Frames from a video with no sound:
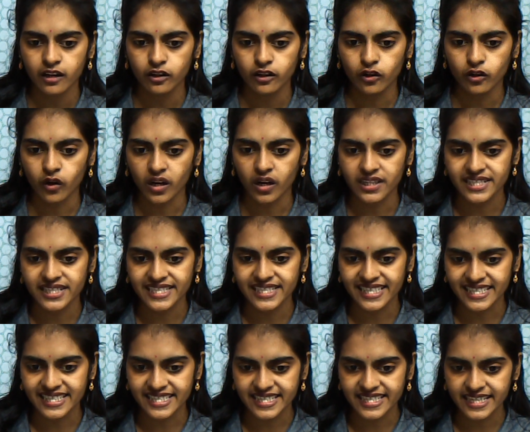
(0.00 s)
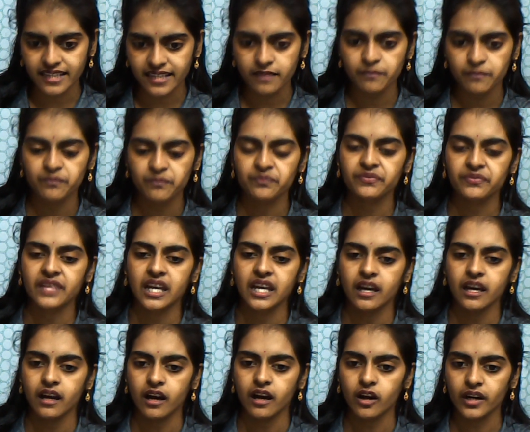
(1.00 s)
cos 60,
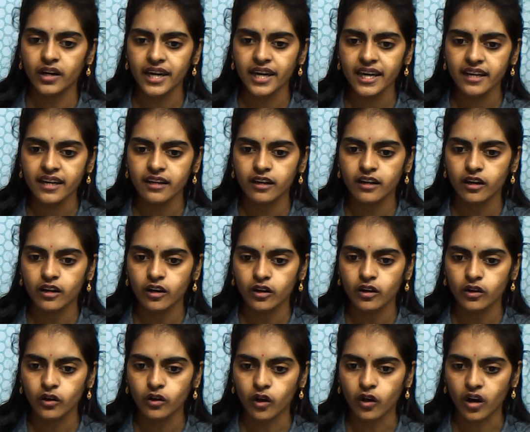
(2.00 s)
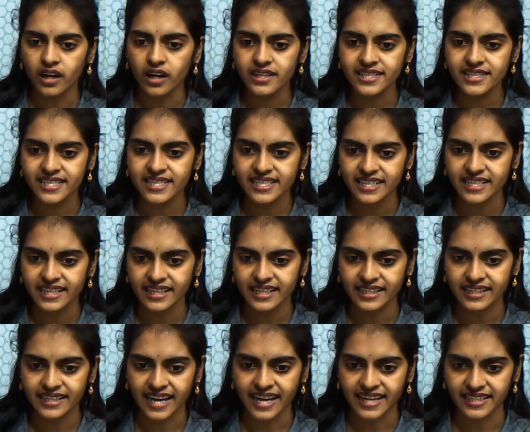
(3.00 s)
okay, cos
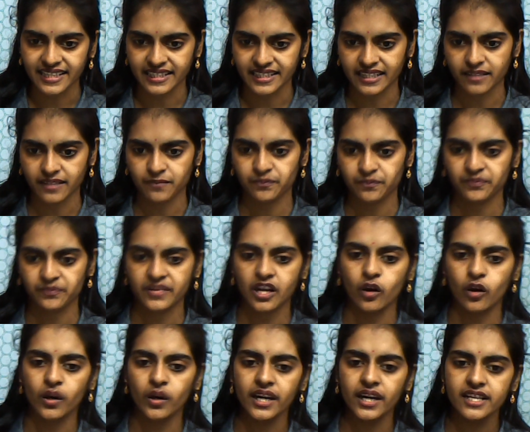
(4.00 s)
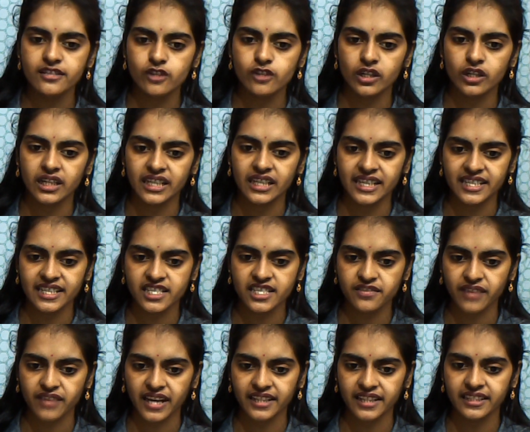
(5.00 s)
90. Okay, so let us
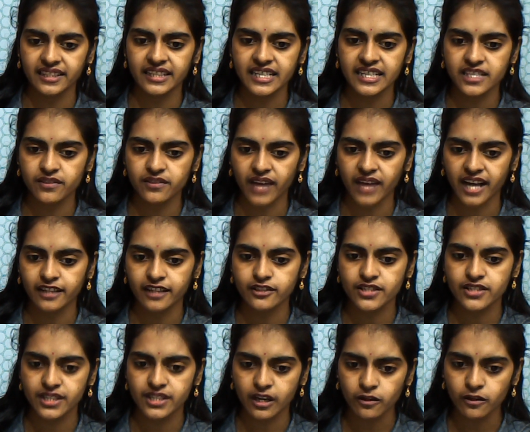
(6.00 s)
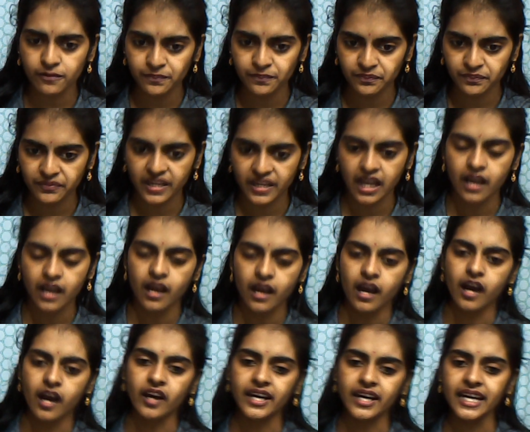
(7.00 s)
find these values now.
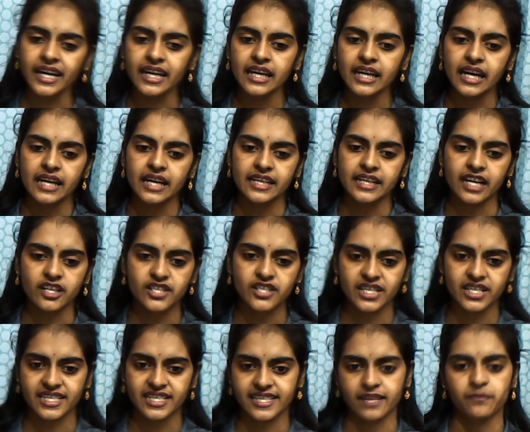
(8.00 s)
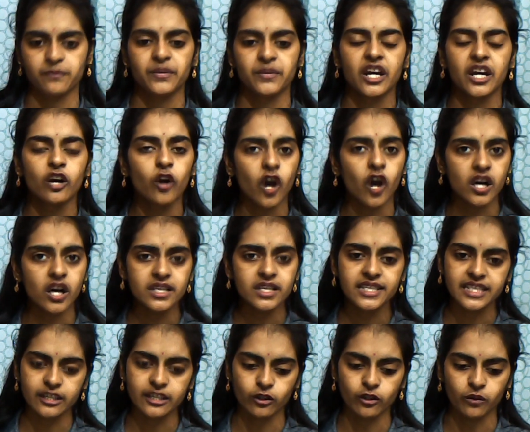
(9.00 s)
Okay, now just see cos
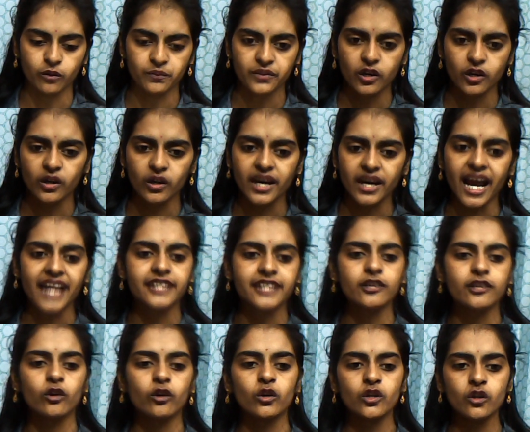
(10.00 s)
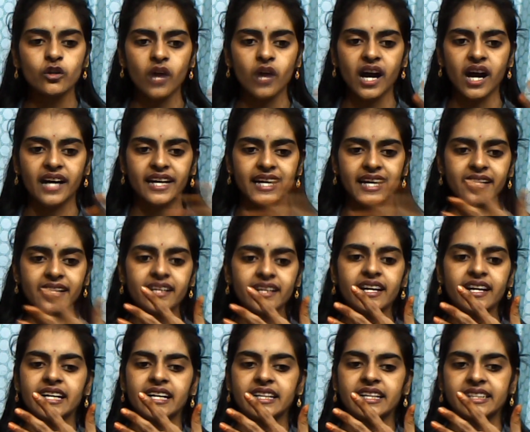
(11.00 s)
0. Okay, I told you again,
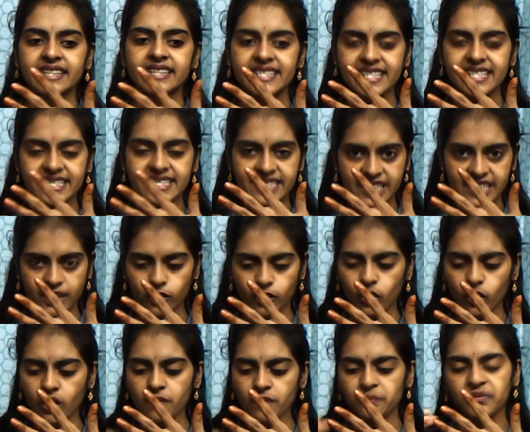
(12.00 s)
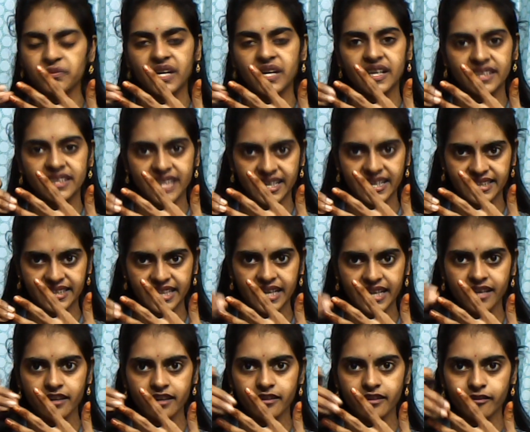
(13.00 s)
this is 0, 30,
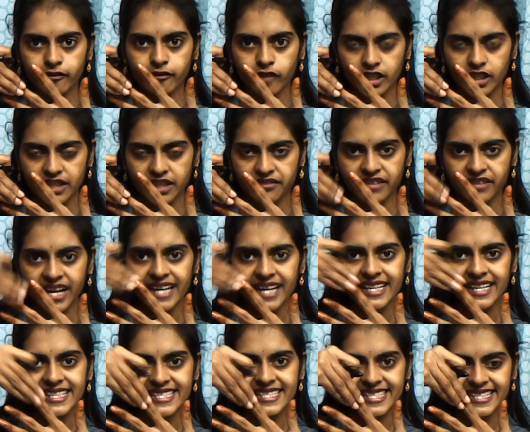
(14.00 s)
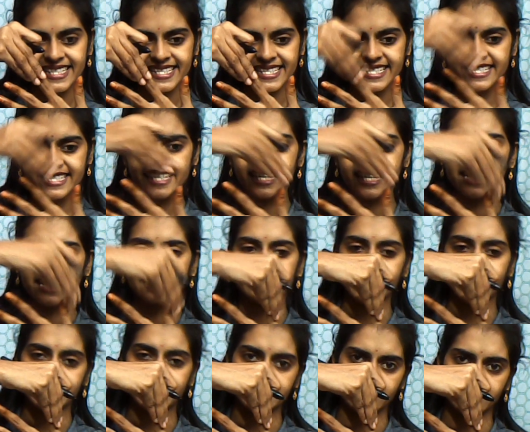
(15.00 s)
45, 60,
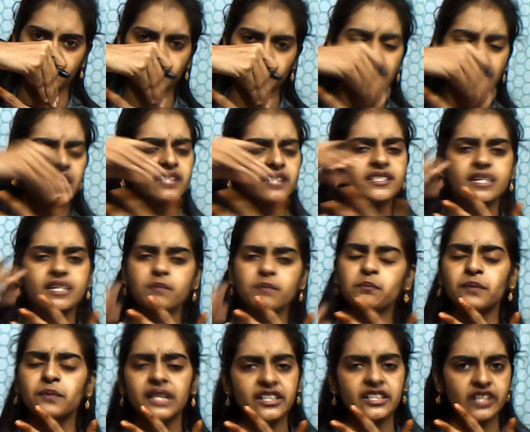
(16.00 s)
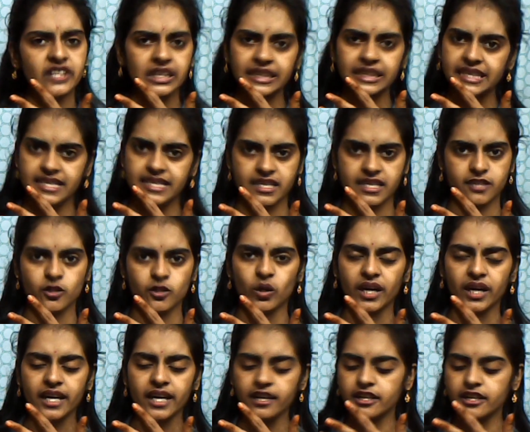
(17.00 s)
90. Simple trick this is,
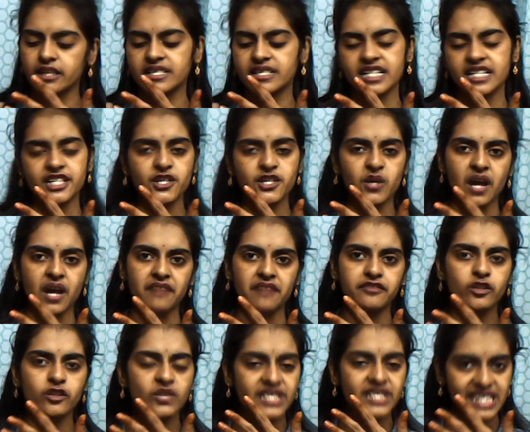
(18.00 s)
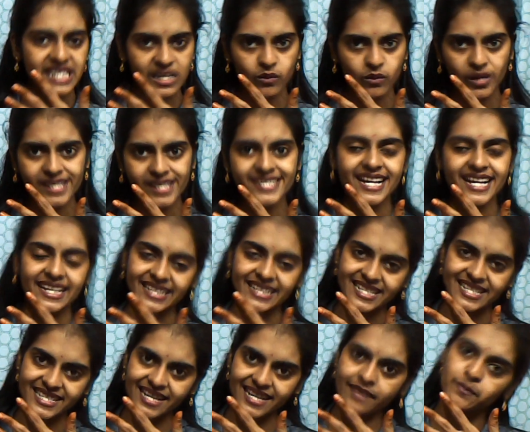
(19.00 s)
okay? Just you have to see once,
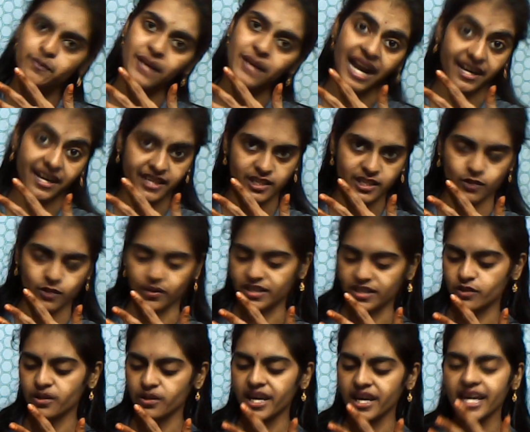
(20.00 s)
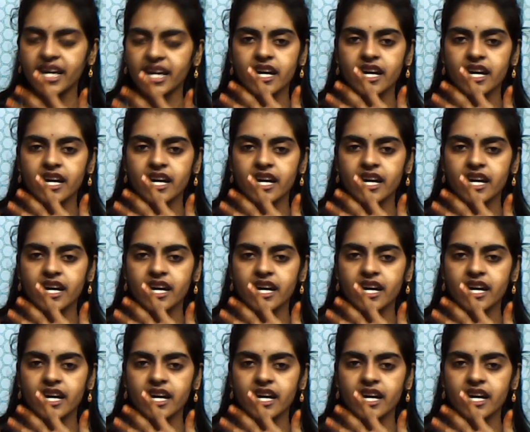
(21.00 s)
understand, practice once, okay?